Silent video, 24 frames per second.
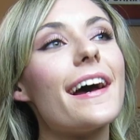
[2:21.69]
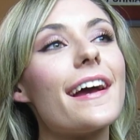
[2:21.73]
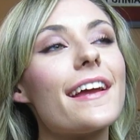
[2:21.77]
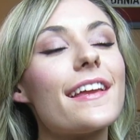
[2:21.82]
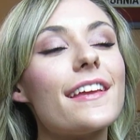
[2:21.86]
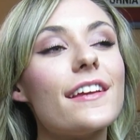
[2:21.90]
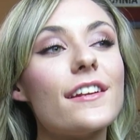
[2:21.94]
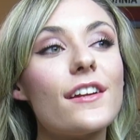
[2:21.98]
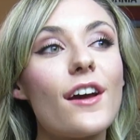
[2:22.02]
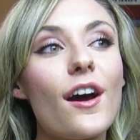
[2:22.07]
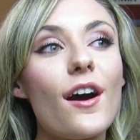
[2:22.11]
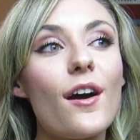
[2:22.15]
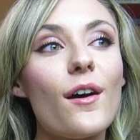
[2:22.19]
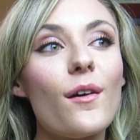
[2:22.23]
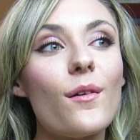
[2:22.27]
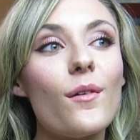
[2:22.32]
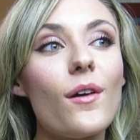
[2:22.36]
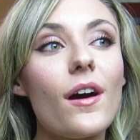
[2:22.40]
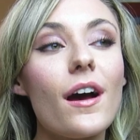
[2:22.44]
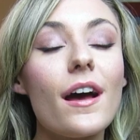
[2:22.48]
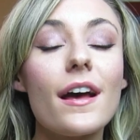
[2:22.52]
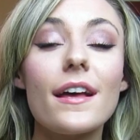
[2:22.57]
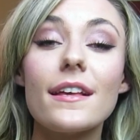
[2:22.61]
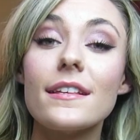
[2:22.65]
You
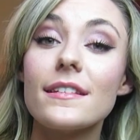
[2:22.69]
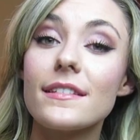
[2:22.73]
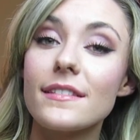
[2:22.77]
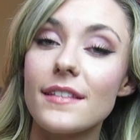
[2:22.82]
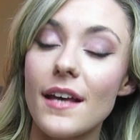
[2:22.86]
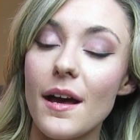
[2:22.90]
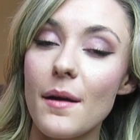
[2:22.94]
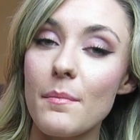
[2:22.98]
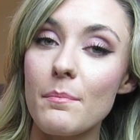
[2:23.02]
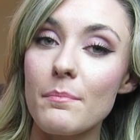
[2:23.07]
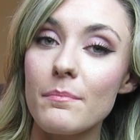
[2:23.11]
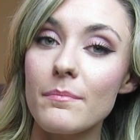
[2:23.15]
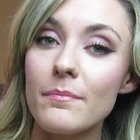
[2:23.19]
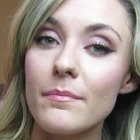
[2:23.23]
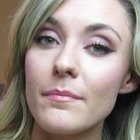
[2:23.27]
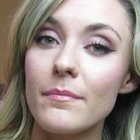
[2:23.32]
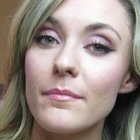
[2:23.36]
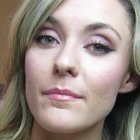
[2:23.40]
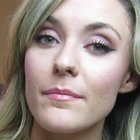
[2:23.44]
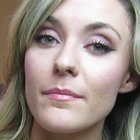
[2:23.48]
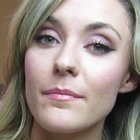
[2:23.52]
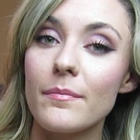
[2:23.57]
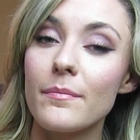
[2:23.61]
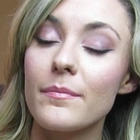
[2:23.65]
know, some
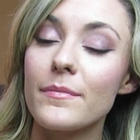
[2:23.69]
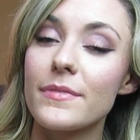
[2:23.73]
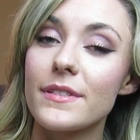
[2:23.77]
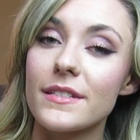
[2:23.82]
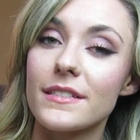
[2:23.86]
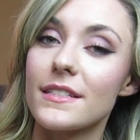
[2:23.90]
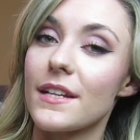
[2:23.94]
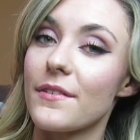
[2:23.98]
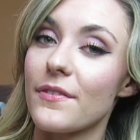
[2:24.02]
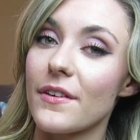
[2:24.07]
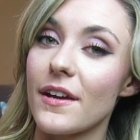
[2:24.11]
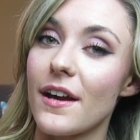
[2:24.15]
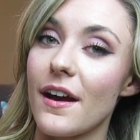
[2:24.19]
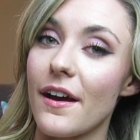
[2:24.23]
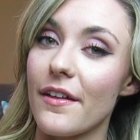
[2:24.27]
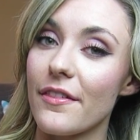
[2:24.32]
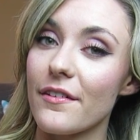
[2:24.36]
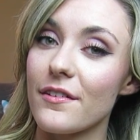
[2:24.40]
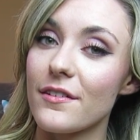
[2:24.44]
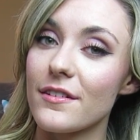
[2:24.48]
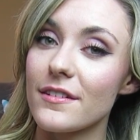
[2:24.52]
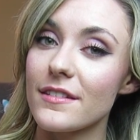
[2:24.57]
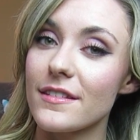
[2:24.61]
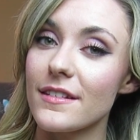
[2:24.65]
significant
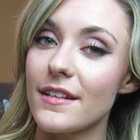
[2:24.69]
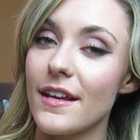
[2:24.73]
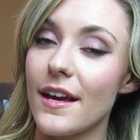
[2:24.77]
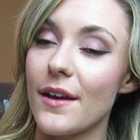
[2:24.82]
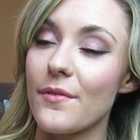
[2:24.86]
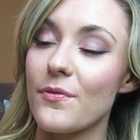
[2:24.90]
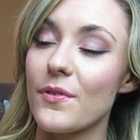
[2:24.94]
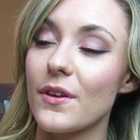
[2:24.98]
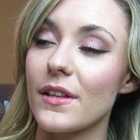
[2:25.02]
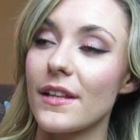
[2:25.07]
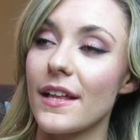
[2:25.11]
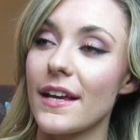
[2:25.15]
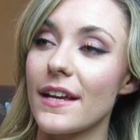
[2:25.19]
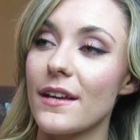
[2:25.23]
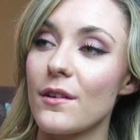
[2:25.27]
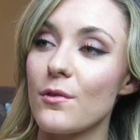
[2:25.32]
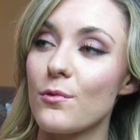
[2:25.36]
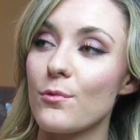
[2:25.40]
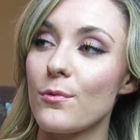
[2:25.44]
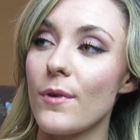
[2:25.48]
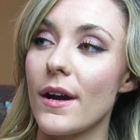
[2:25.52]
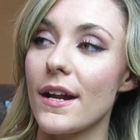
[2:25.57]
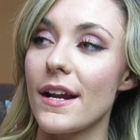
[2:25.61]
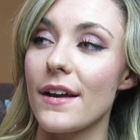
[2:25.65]
others, I feel like
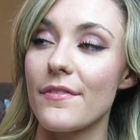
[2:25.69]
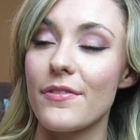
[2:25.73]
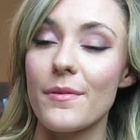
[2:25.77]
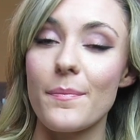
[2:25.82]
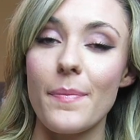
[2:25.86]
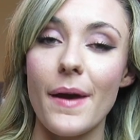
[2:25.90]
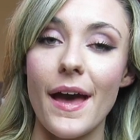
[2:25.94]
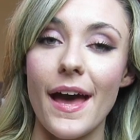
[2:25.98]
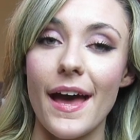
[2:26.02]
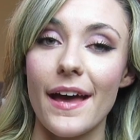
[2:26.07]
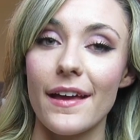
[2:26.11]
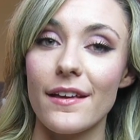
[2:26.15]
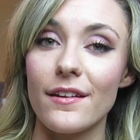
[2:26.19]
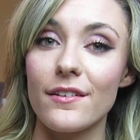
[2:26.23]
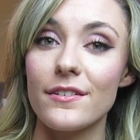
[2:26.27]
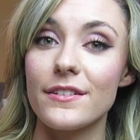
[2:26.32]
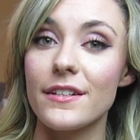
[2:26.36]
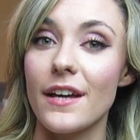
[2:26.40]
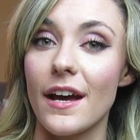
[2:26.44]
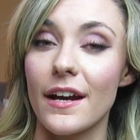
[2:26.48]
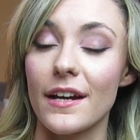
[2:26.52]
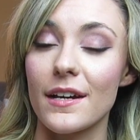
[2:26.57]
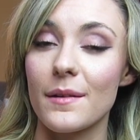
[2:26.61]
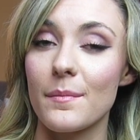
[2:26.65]
right off the bat, you're
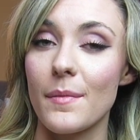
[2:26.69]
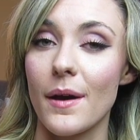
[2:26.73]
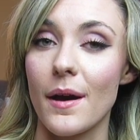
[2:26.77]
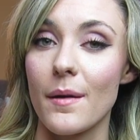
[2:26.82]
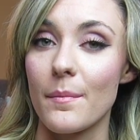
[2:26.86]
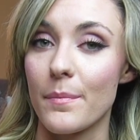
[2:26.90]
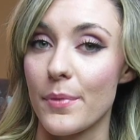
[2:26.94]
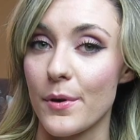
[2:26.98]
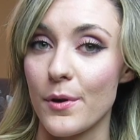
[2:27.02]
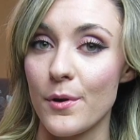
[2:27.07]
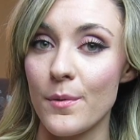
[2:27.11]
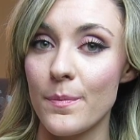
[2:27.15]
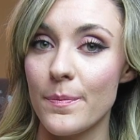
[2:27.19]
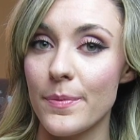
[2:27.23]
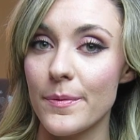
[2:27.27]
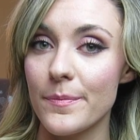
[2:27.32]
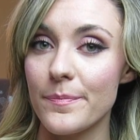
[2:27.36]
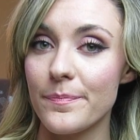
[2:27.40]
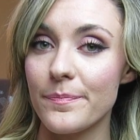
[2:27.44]
talking about poop.